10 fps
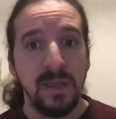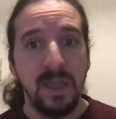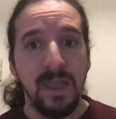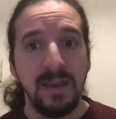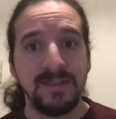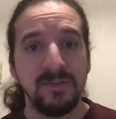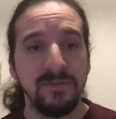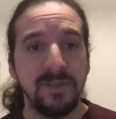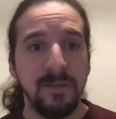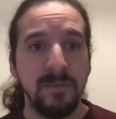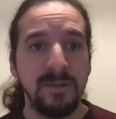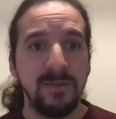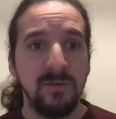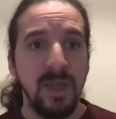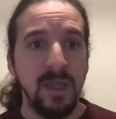and insert them
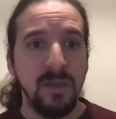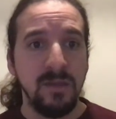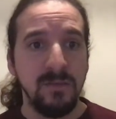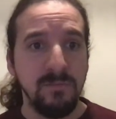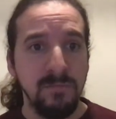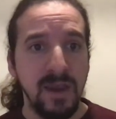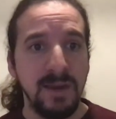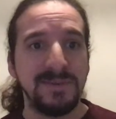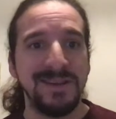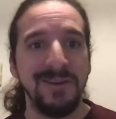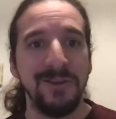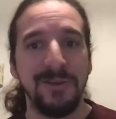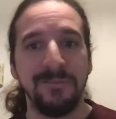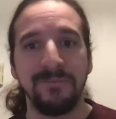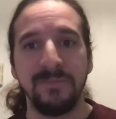into a made up scenario.
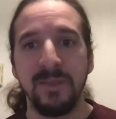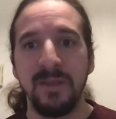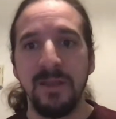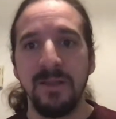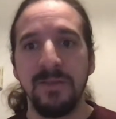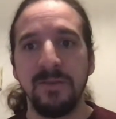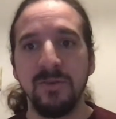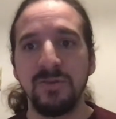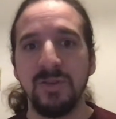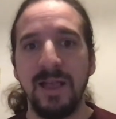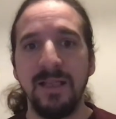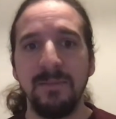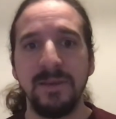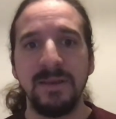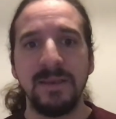The crucial
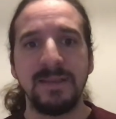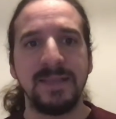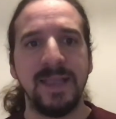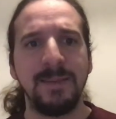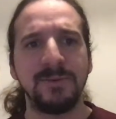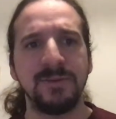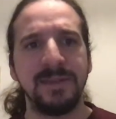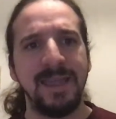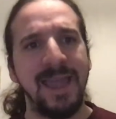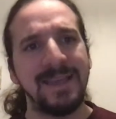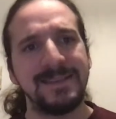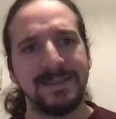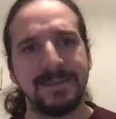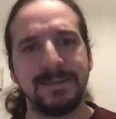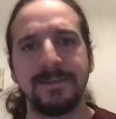element is to capture the
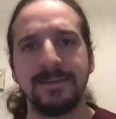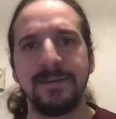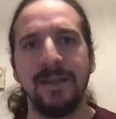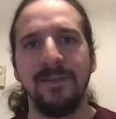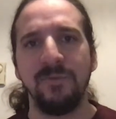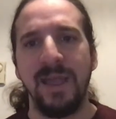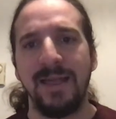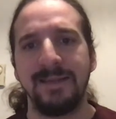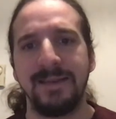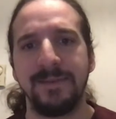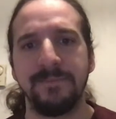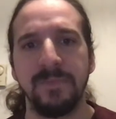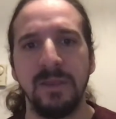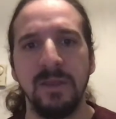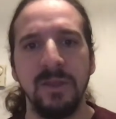essence of reality.
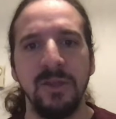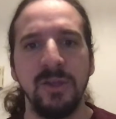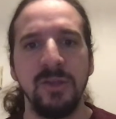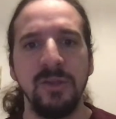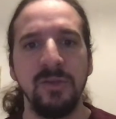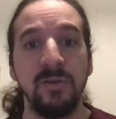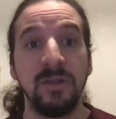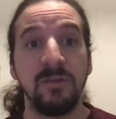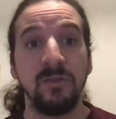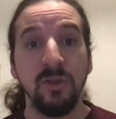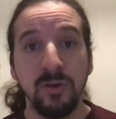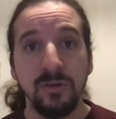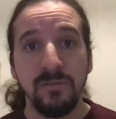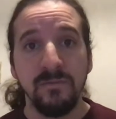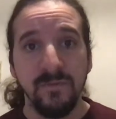You can
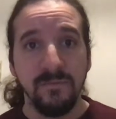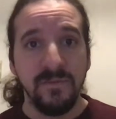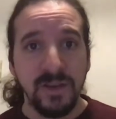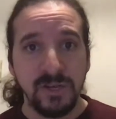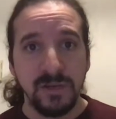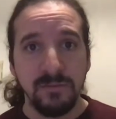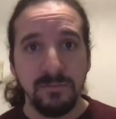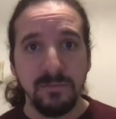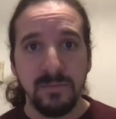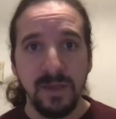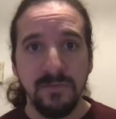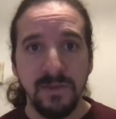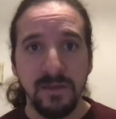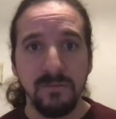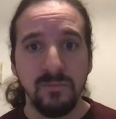learn from fiction if
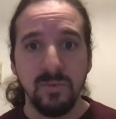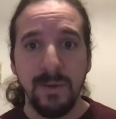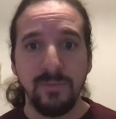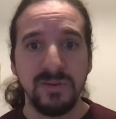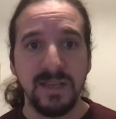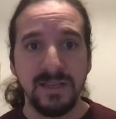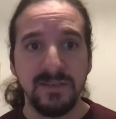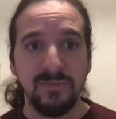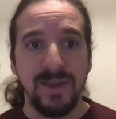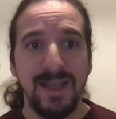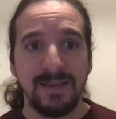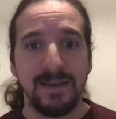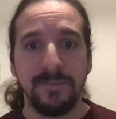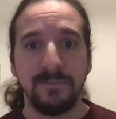it represents reality.